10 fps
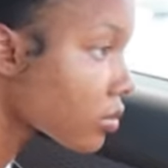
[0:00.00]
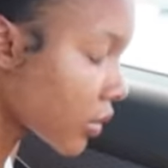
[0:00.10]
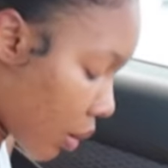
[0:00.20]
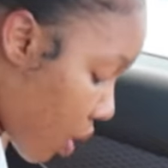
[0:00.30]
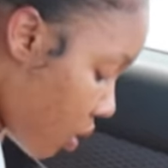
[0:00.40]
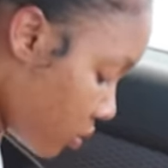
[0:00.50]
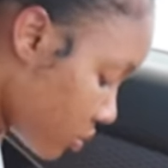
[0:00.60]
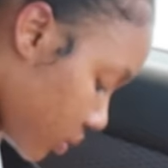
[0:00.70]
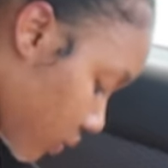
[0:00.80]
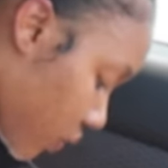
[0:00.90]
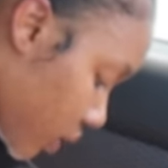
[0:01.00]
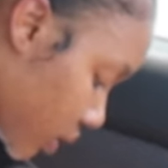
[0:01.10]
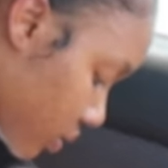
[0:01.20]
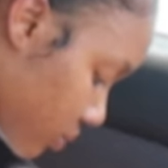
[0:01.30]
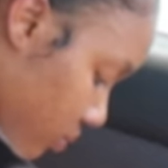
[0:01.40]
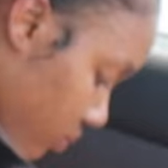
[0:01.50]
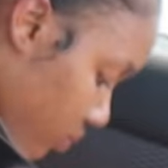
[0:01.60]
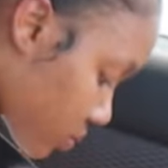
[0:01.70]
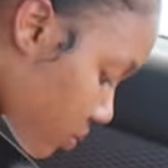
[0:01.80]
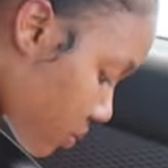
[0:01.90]
Come on, Fresh.
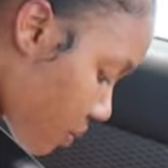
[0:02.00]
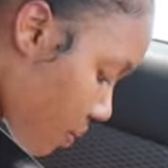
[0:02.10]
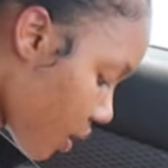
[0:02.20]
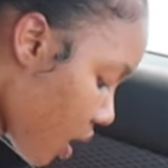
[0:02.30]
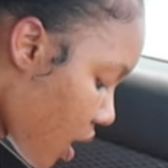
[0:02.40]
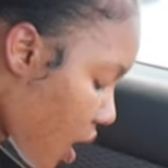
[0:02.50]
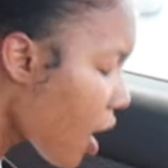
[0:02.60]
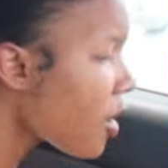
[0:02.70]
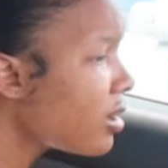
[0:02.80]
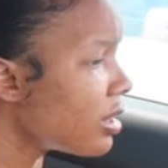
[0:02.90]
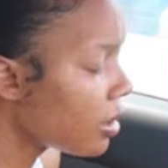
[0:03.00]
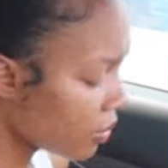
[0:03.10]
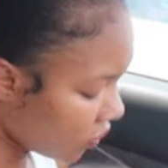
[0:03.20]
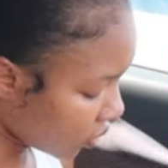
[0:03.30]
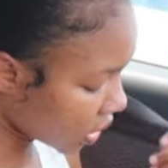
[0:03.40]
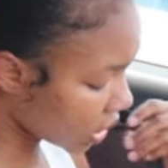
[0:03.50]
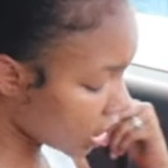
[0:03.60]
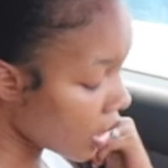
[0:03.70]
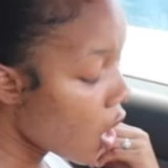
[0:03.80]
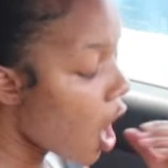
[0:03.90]
Hurry up before she
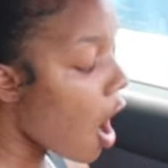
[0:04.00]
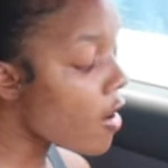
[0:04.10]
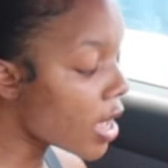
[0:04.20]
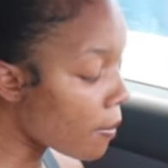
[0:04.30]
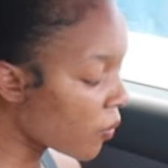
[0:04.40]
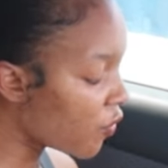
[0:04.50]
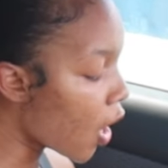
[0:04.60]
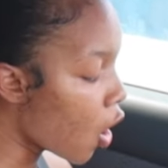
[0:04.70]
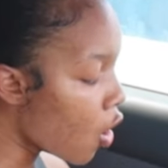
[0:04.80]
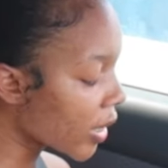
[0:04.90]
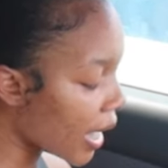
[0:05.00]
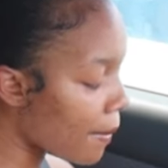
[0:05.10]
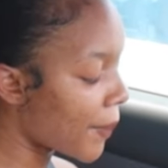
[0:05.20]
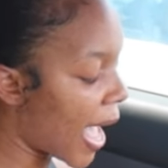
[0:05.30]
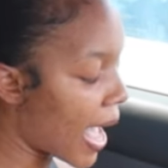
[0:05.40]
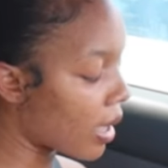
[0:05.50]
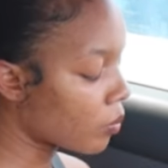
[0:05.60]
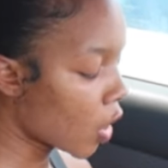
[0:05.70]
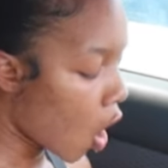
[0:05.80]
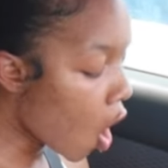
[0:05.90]
get. Hurry up before who get back?
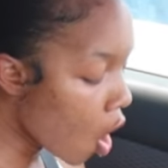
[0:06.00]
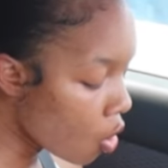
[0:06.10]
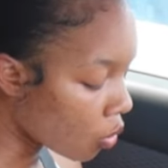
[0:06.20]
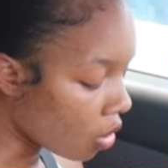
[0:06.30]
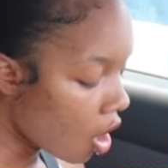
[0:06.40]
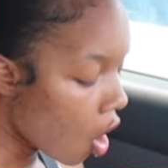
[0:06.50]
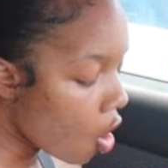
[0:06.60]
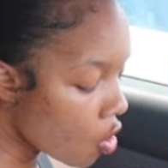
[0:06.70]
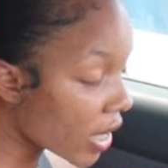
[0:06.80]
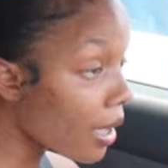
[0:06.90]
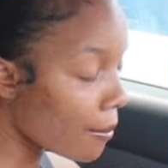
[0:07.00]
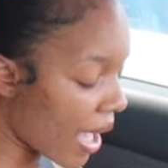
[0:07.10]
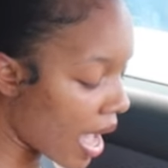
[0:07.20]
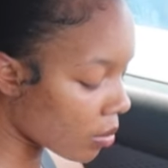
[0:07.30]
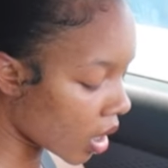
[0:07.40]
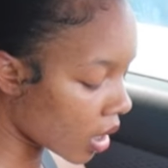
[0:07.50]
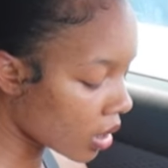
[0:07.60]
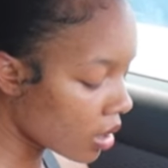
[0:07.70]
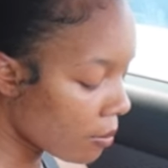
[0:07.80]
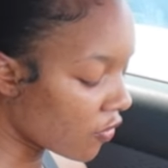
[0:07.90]
Who? Who get back, bro?
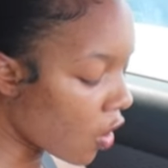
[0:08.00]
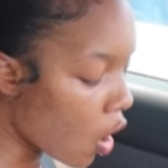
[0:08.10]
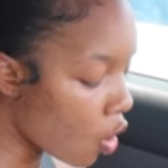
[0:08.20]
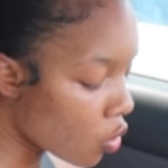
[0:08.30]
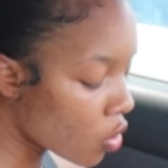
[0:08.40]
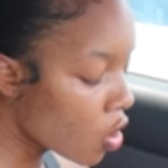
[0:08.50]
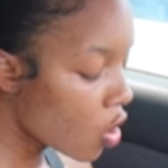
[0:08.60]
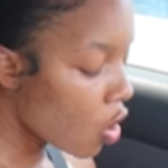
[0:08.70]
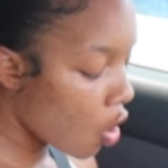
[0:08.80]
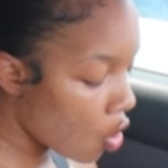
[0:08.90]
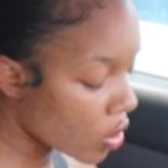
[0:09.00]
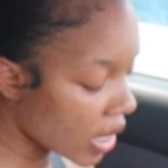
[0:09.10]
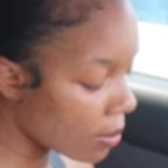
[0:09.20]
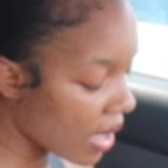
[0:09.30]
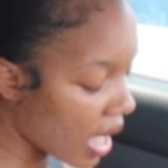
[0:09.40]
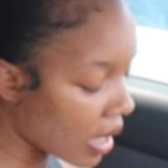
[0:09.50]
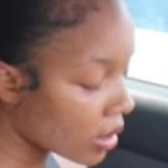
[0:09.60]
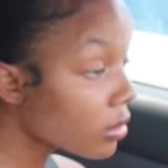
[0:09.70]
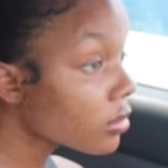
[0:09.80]
Before who? Who get back?